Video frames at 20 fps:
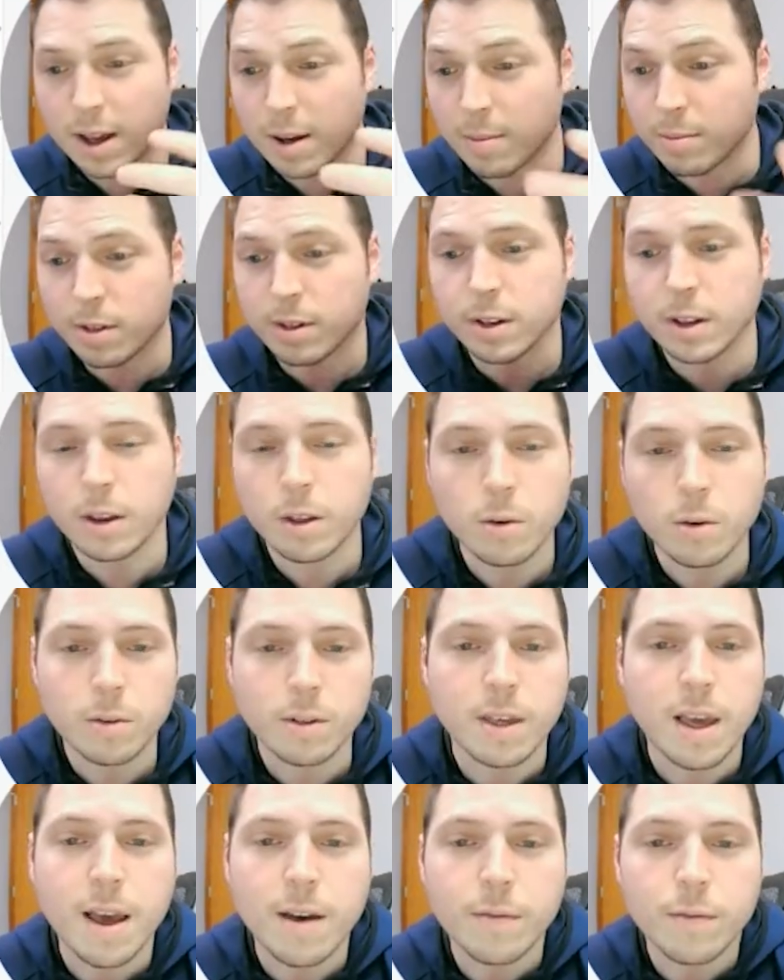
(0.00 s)
I'm just going to use
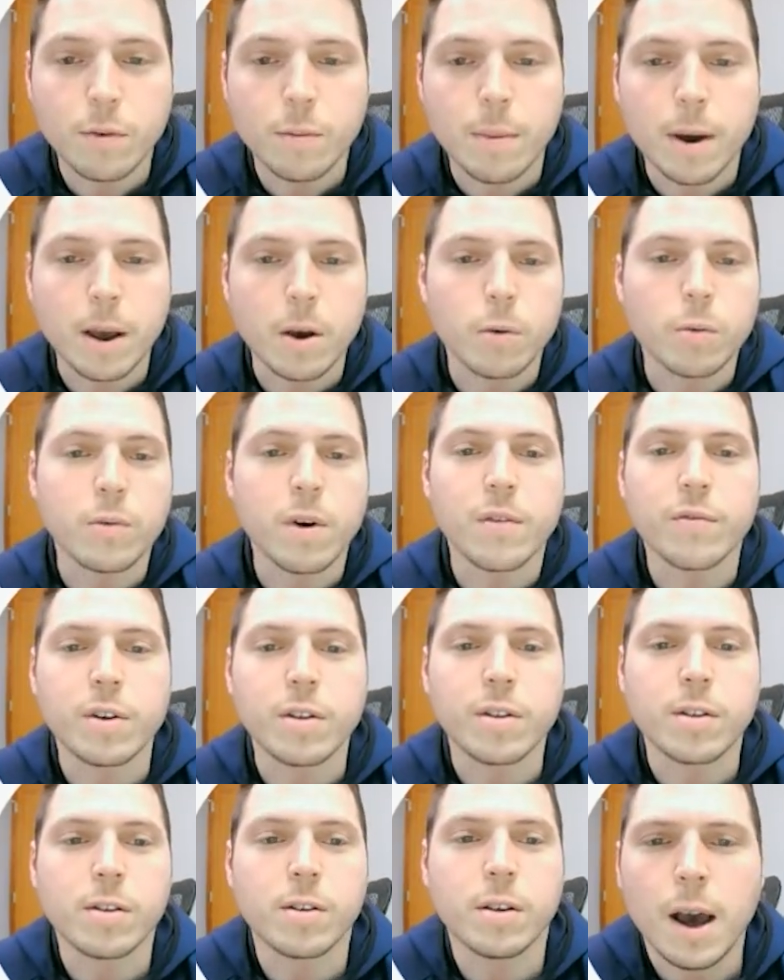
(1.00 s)
that for my own
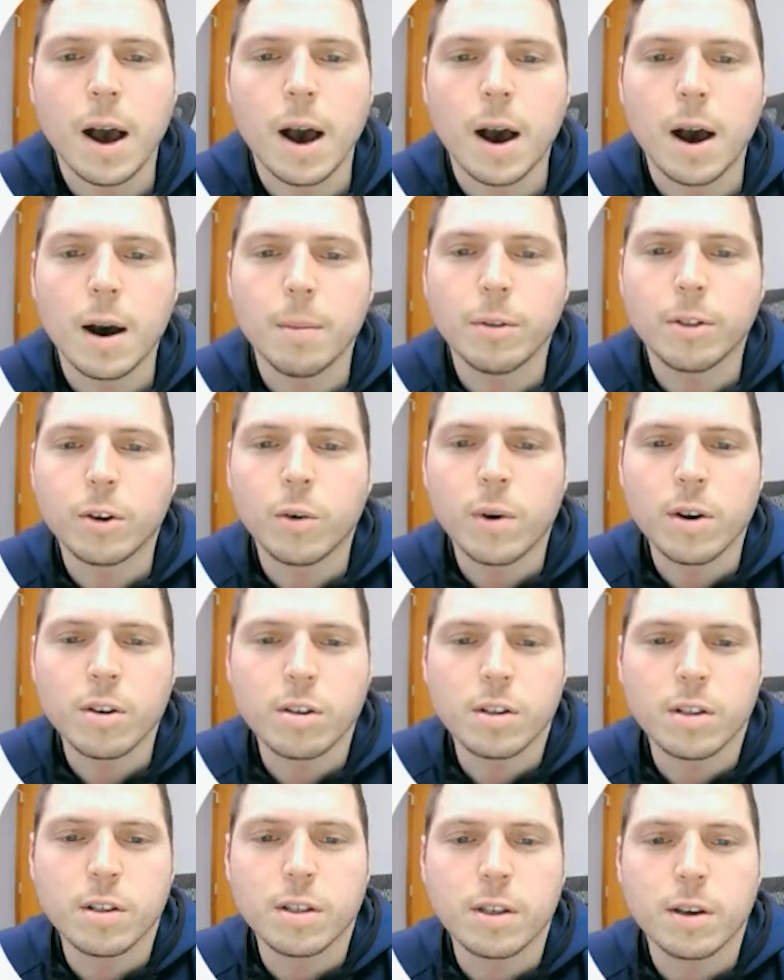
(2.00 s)
reference. But the
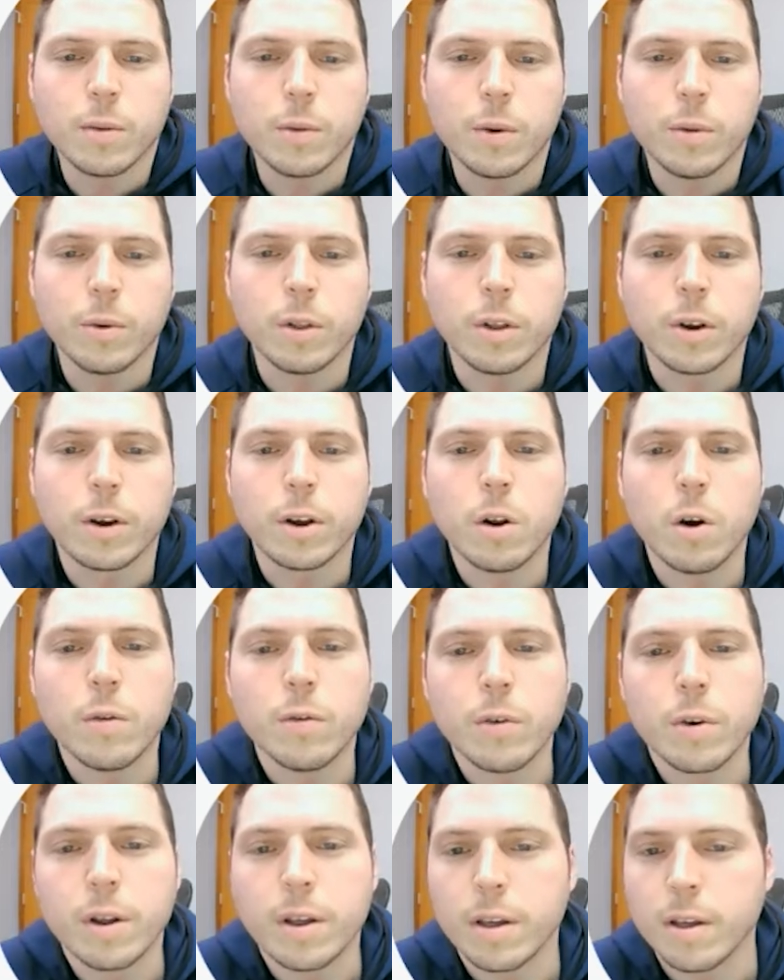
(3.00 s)
questions that we were looking
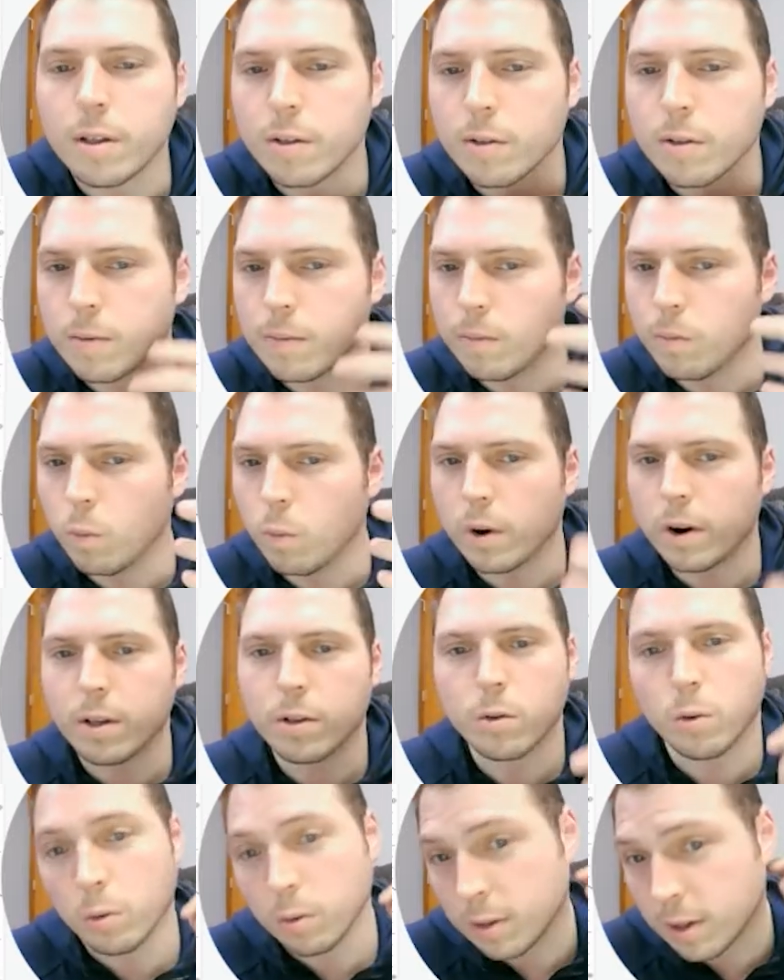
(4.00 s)
over is, what
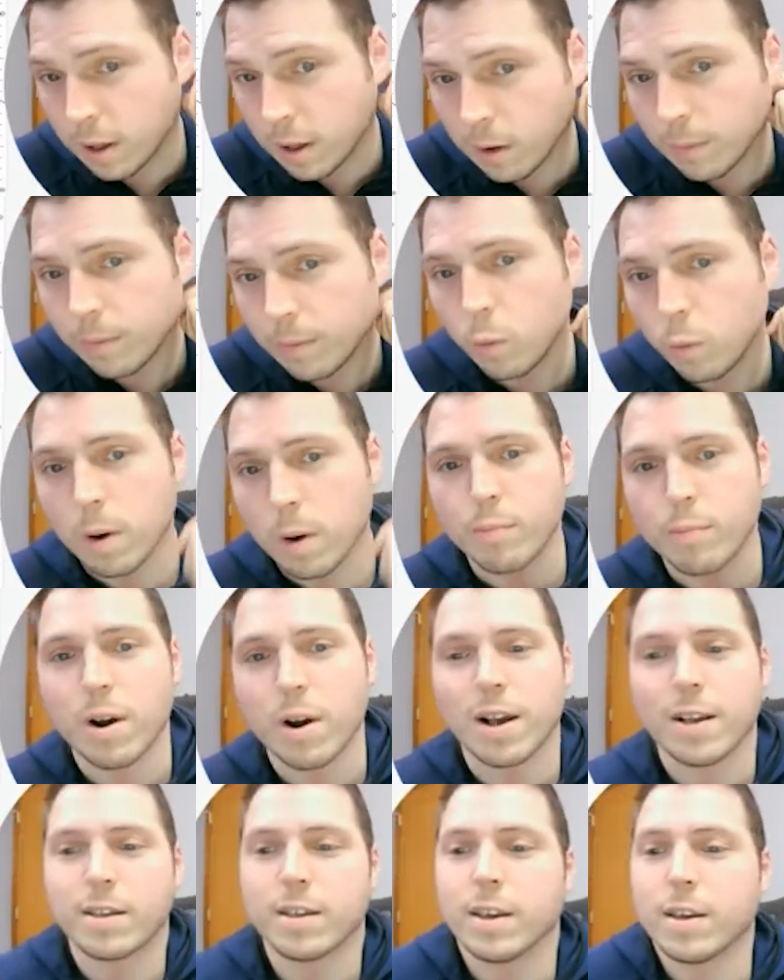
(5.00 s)
is wholesale? What
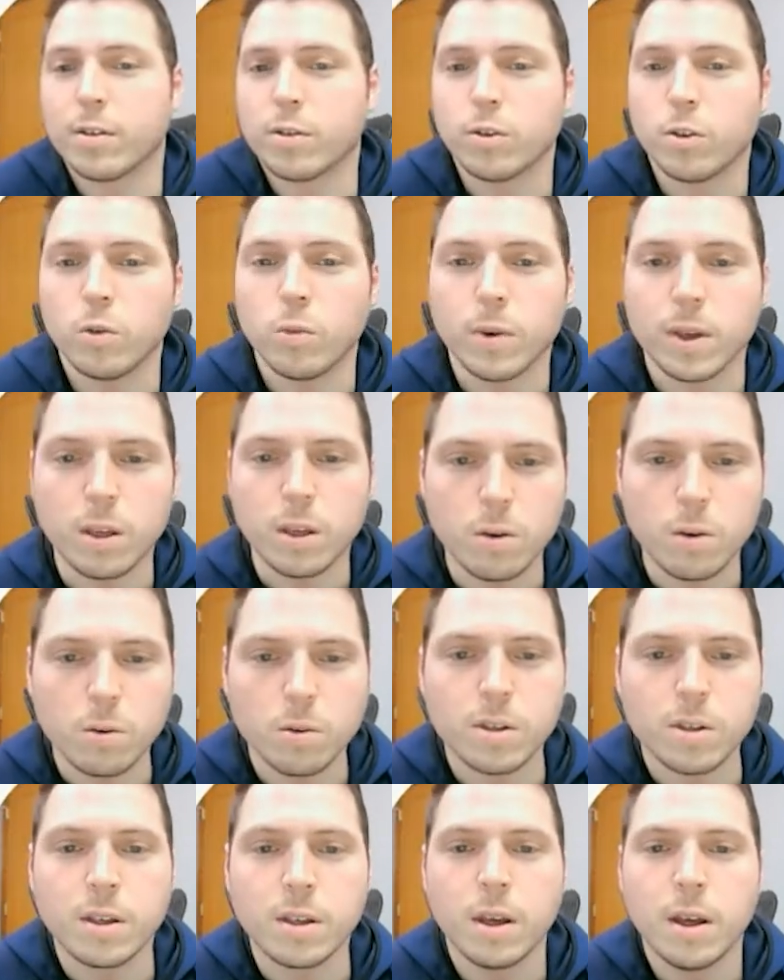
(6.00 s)
process do we
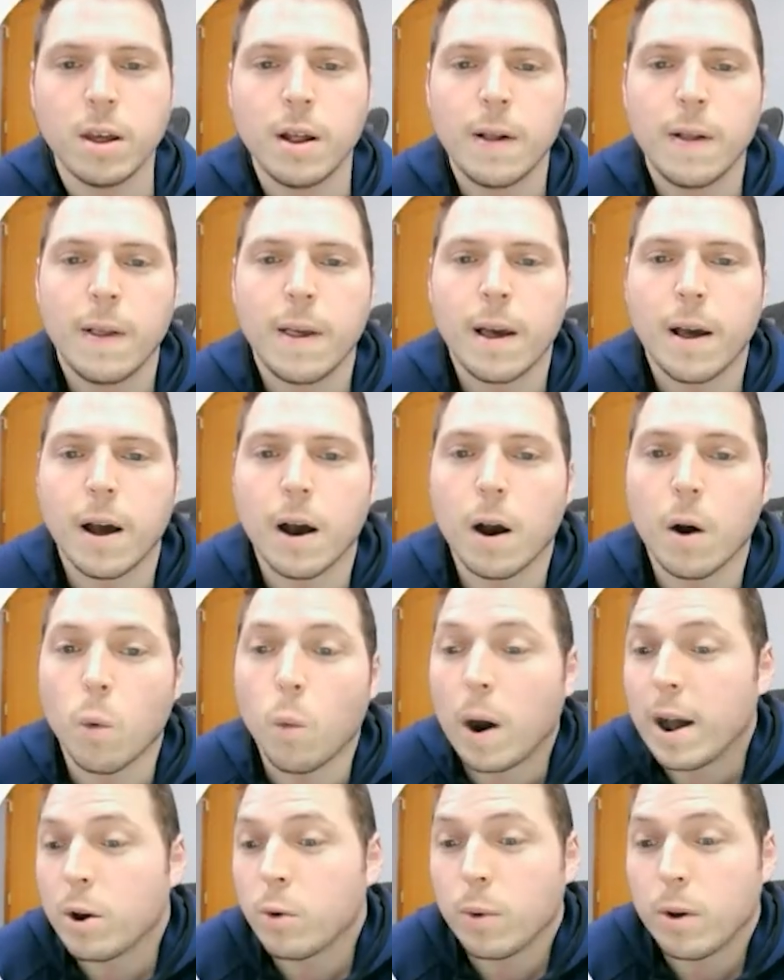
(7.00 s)
use?
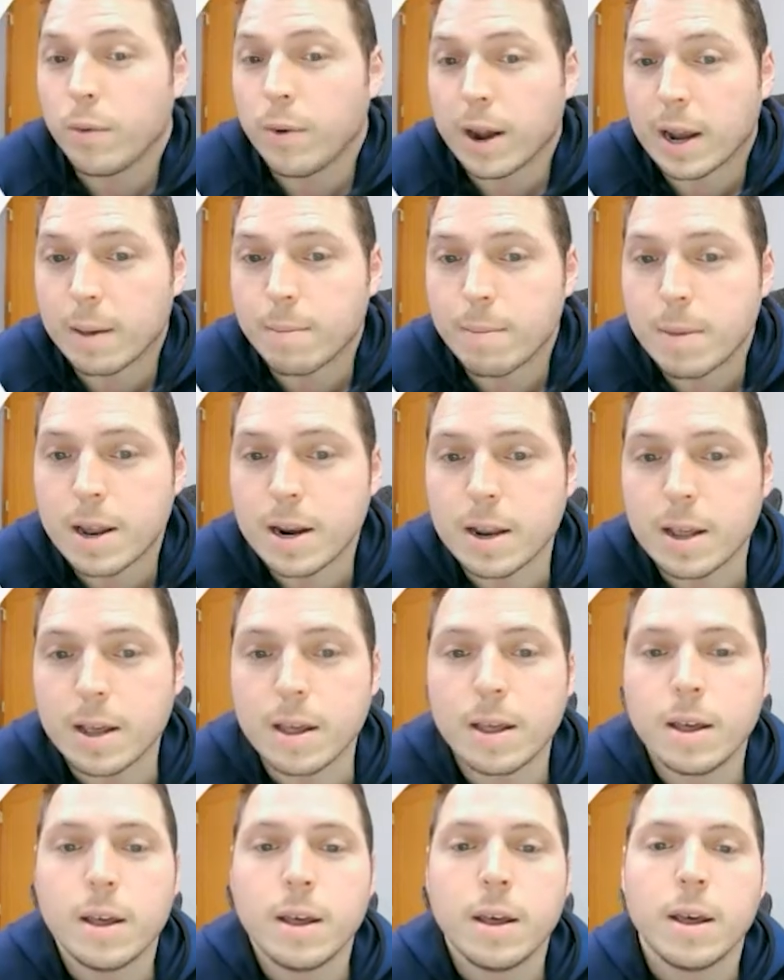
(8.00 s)
Why do we recommend it?